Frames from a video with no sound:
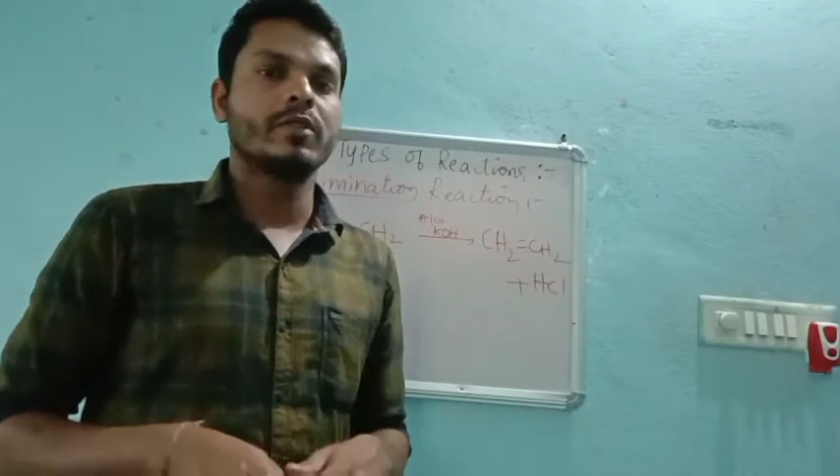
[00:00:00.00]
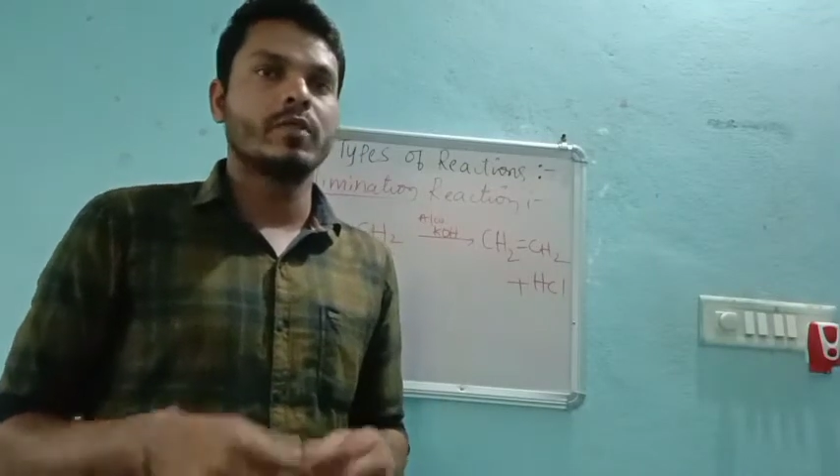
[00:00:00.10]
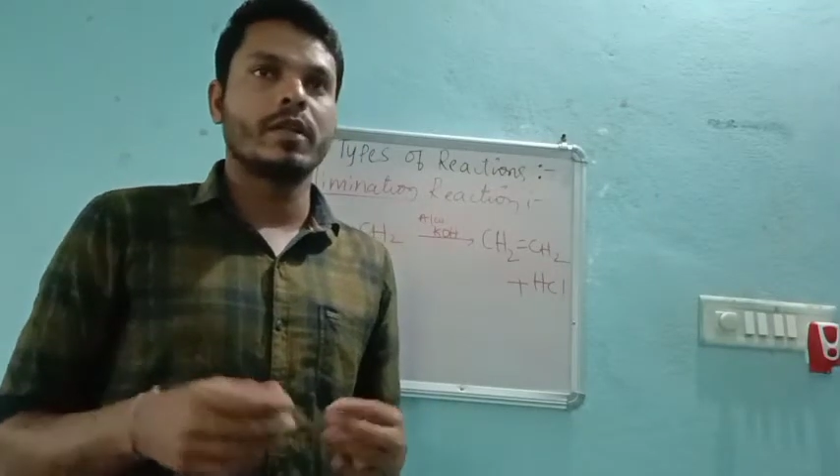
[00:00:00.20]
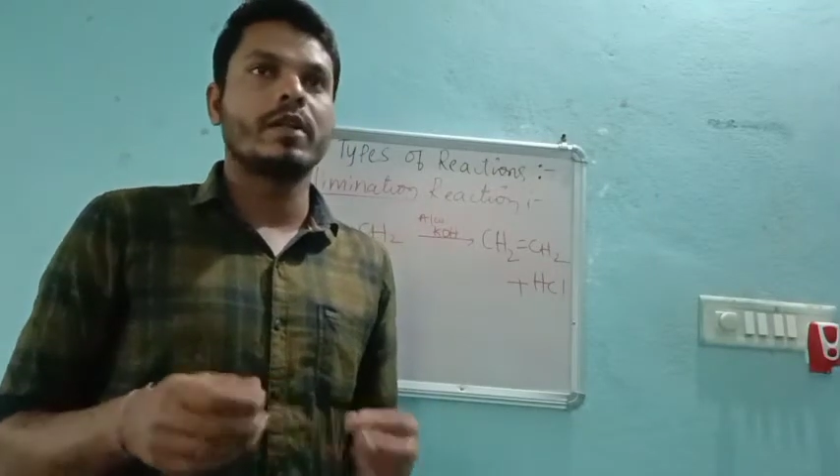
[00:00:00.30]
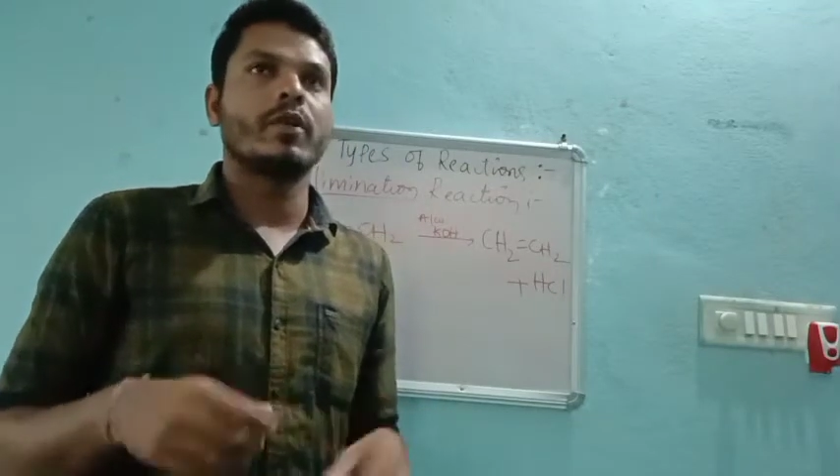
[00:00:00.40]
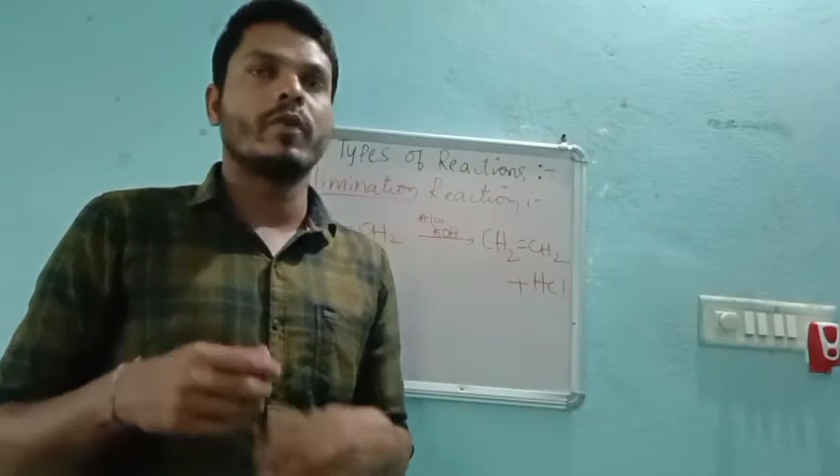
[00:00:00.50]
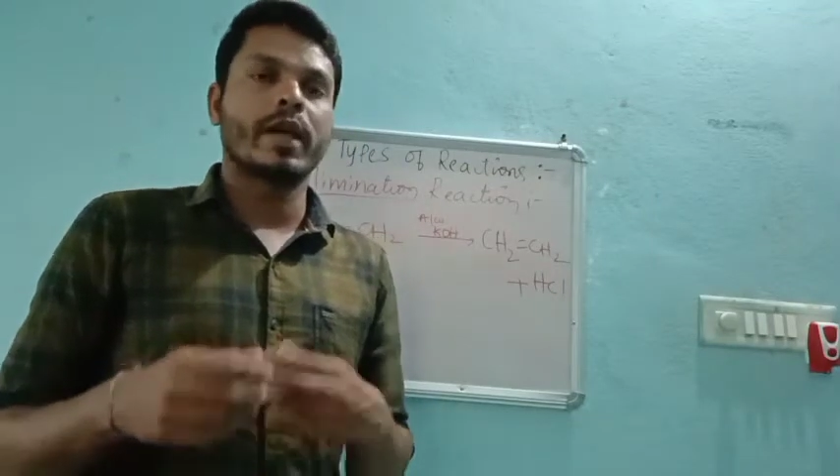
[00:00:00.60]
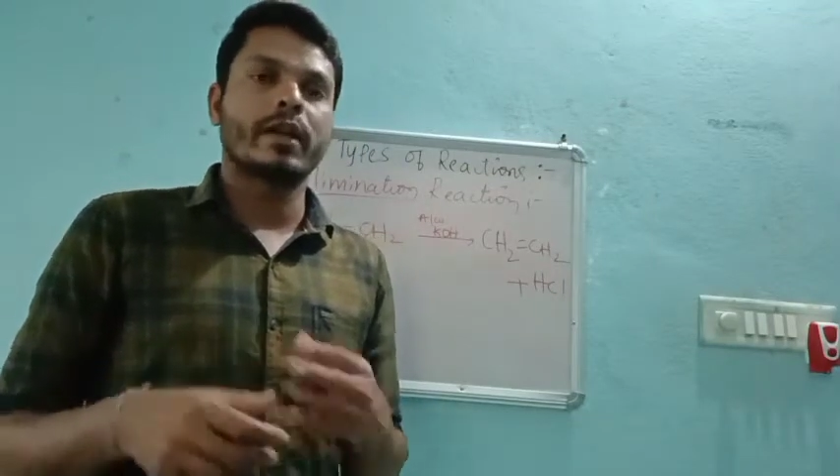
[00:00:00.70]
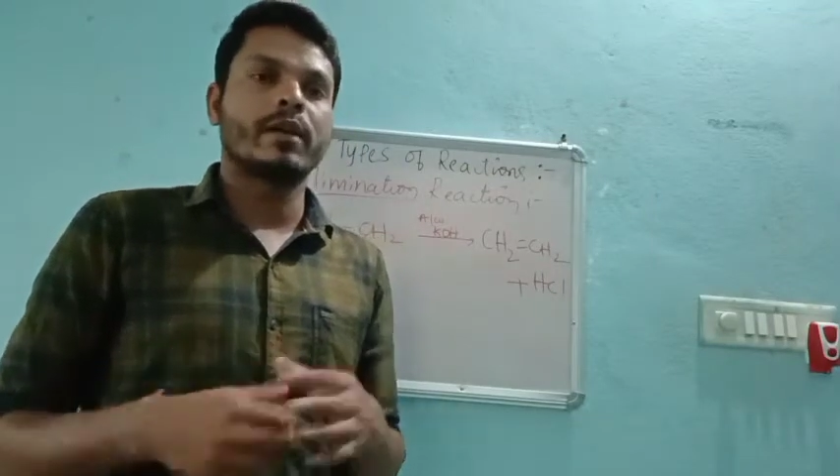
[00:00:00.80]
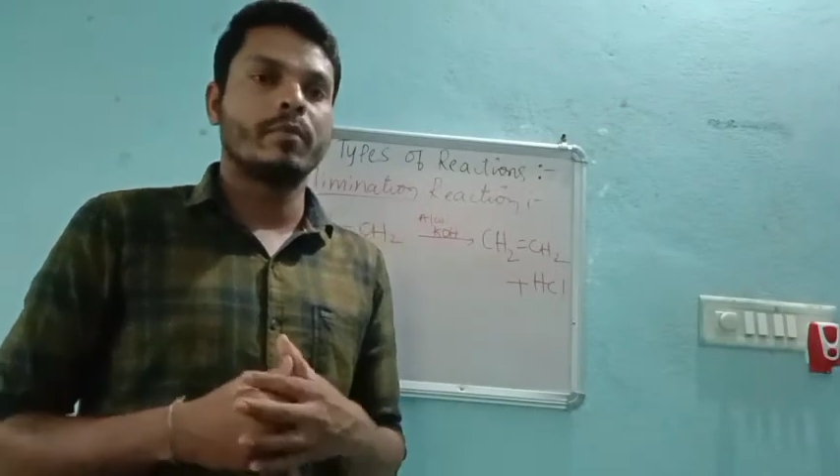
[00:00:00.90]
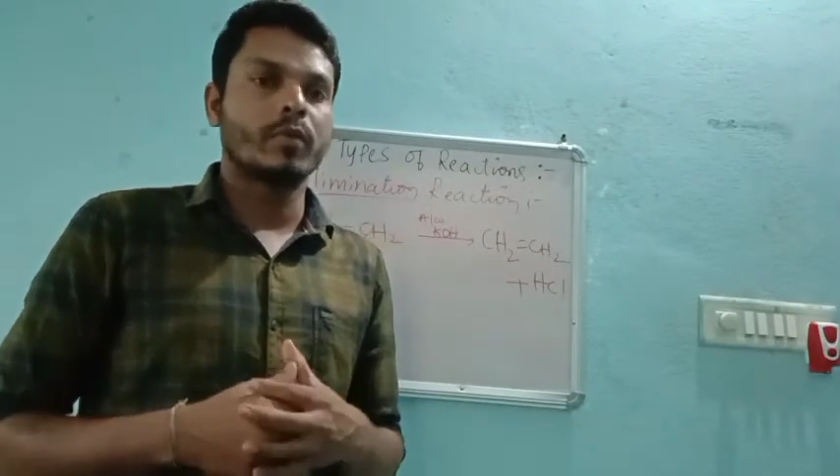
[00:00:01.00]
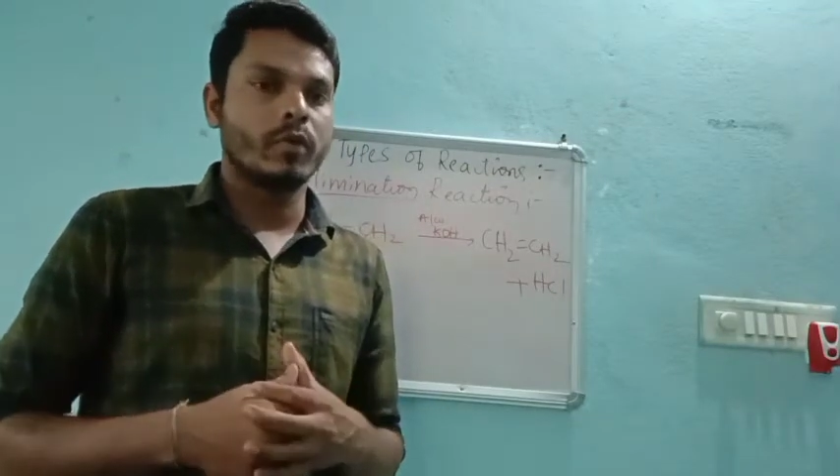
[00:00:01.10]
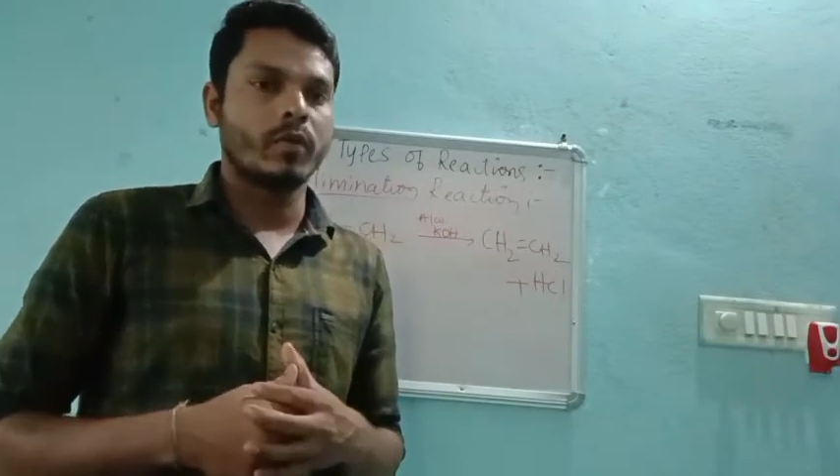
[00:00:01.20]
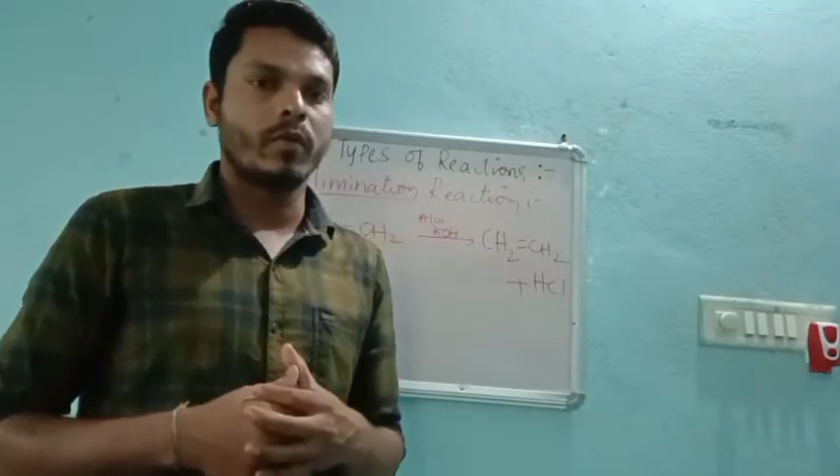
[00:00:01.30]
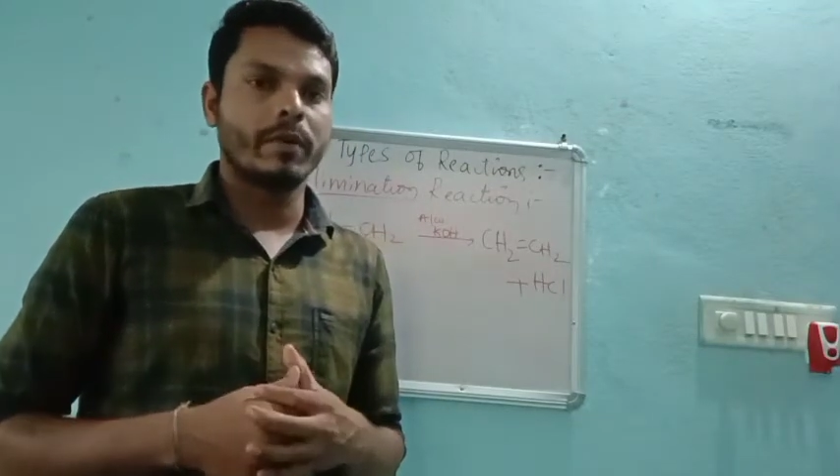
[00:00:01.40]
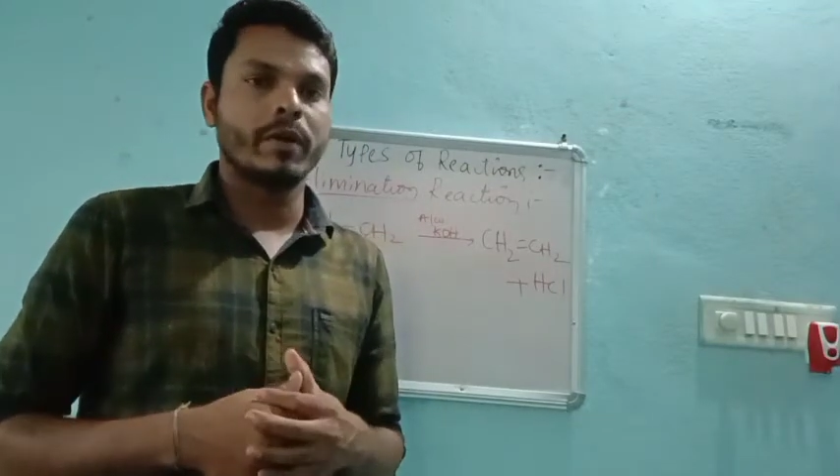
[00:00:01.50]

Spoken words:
so that you can come to know why.